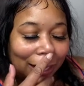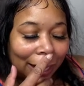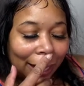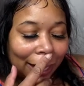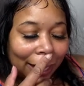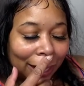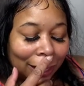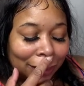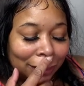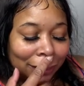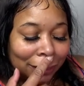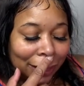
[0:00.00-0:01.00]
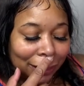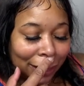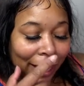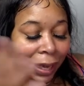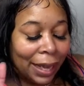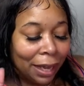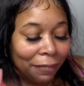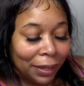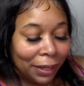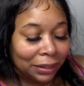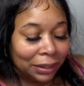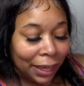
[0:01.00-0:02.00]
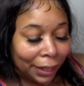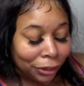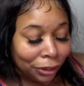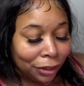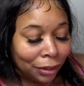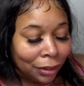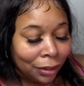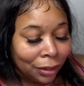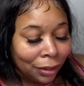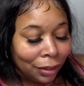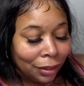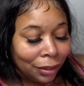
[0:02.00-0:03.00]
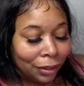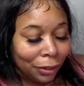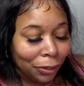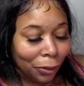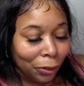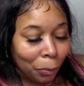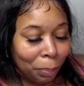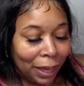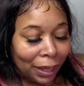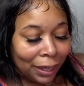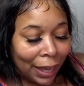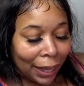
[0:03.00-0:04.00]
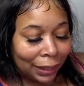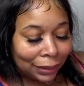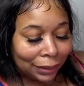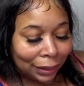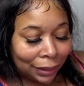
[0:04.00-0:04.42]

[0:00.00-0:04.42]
i got a i have a tasha denona palette i see